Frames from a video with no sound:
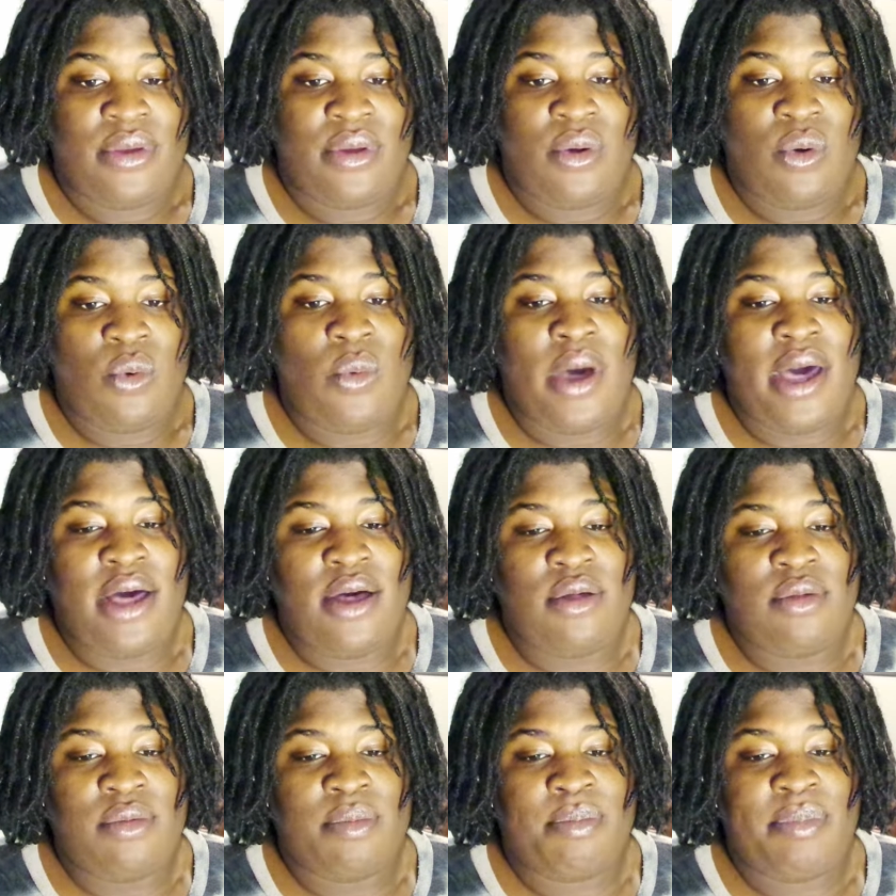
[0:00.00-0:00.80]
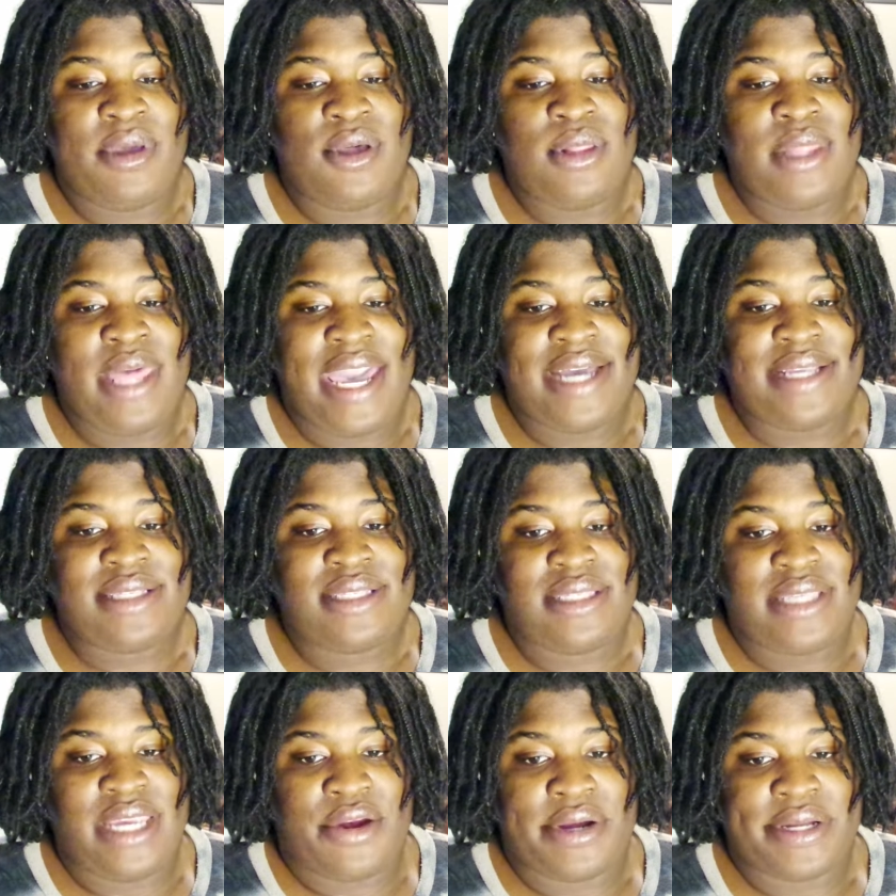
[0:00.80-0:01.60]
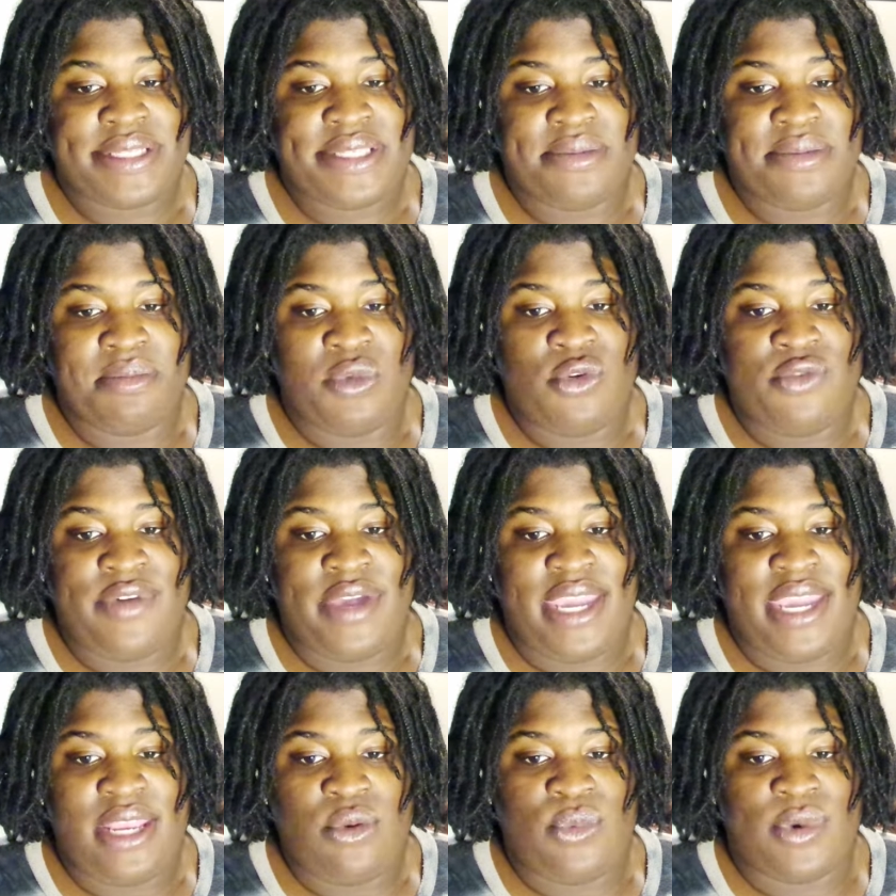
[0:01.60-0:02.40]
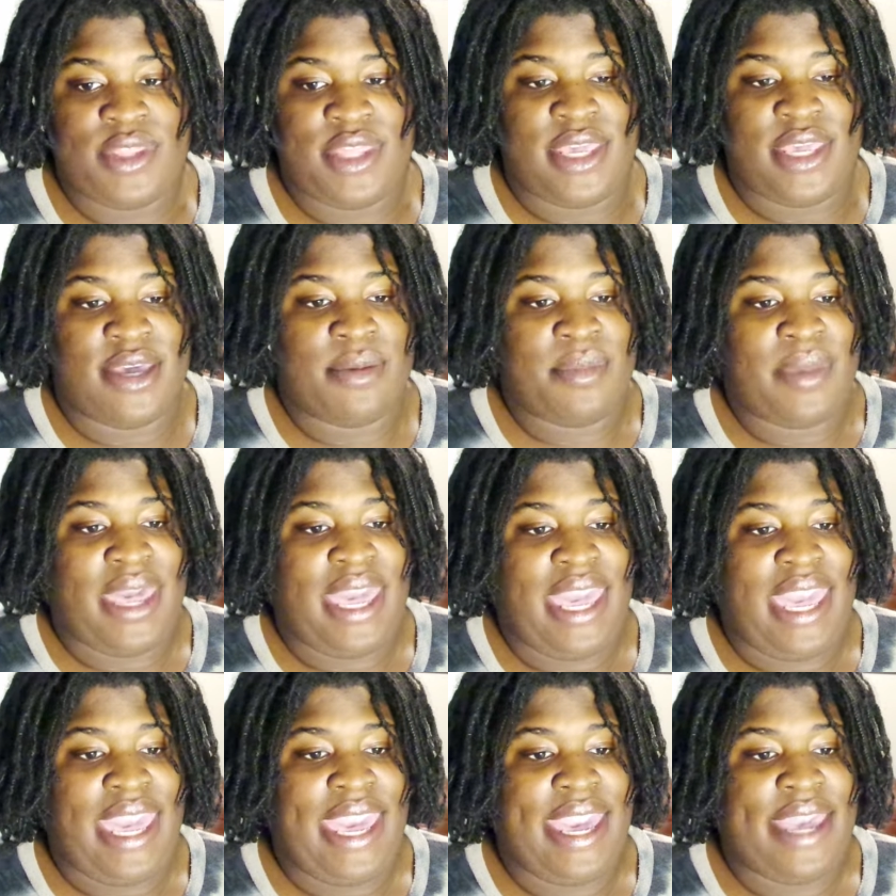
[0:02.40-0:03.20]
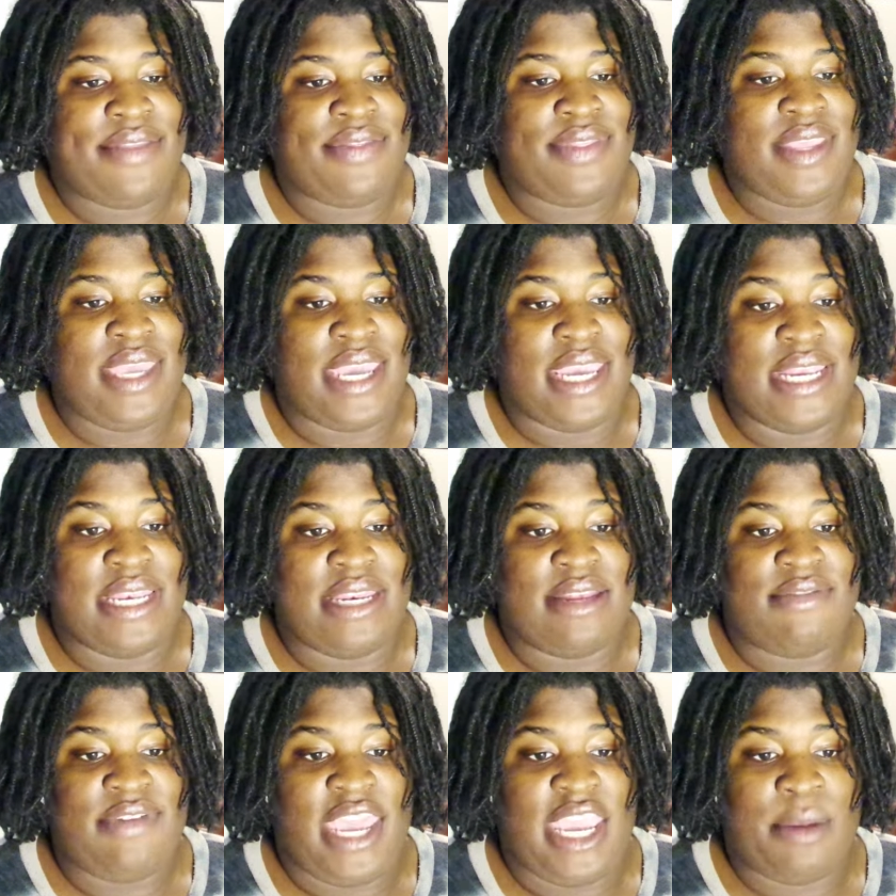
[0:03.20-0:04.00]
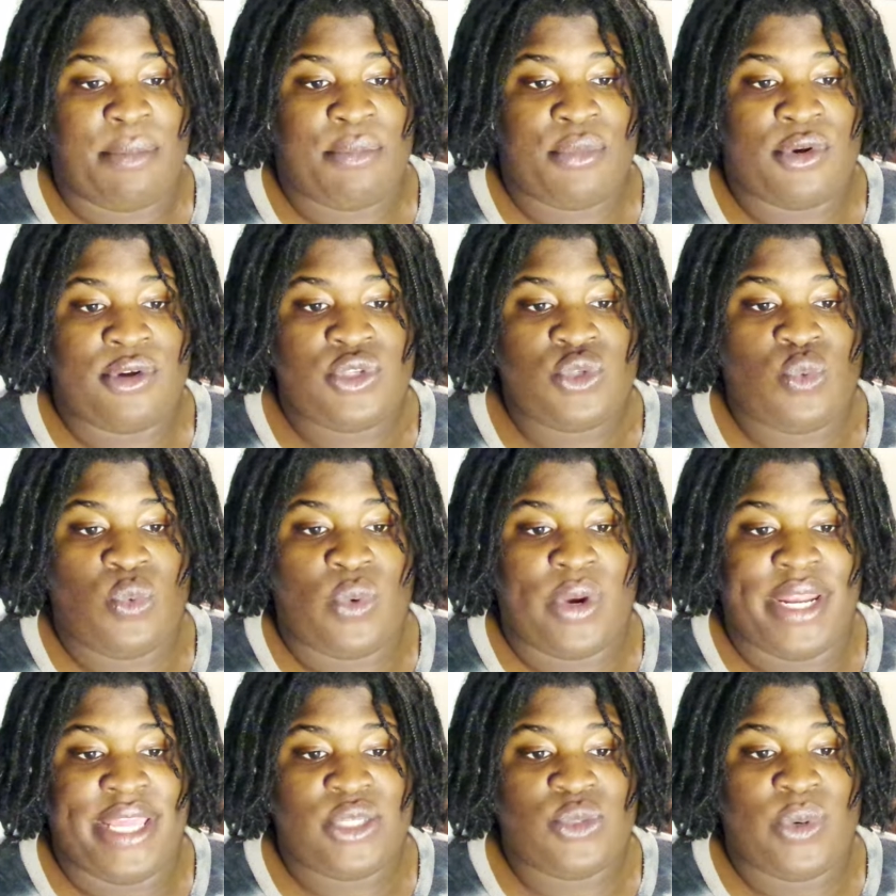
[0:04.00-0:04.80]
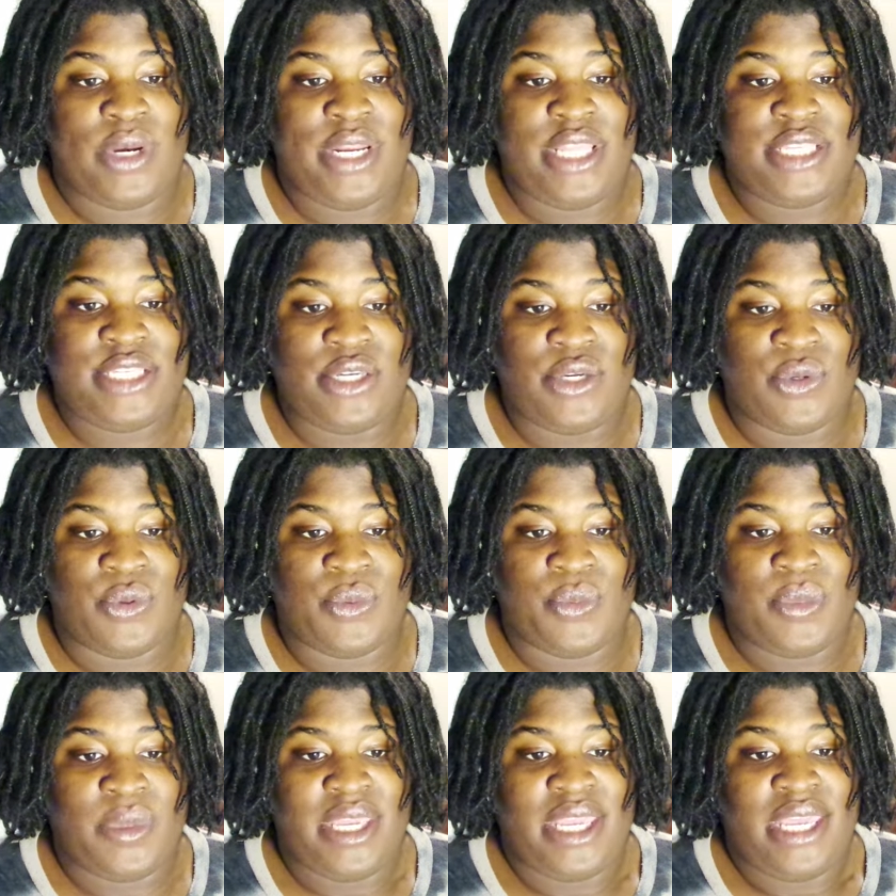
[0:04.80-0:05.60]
Well, Bill asked Sarah to move in with him at the end of April 2022.